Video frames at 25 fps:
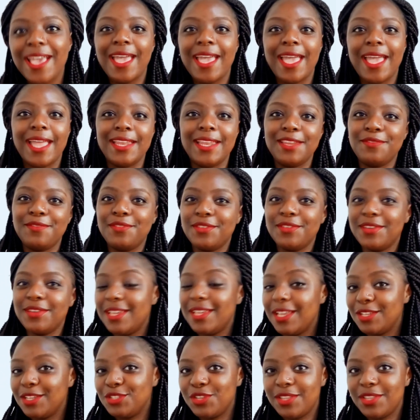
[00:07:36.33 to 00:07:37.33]
And if you
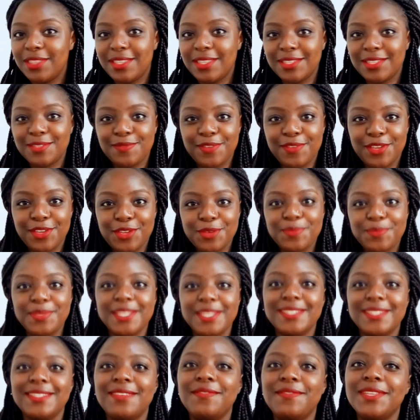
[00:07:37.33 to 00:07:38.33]
really enjoyed this video,
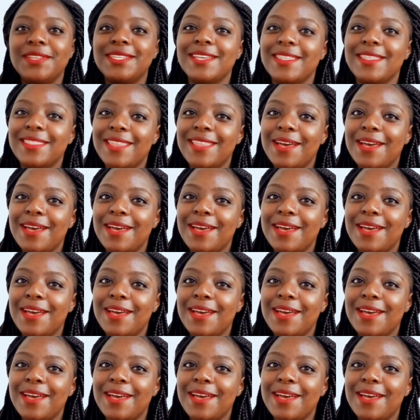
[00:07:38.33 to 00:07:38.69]
please give it a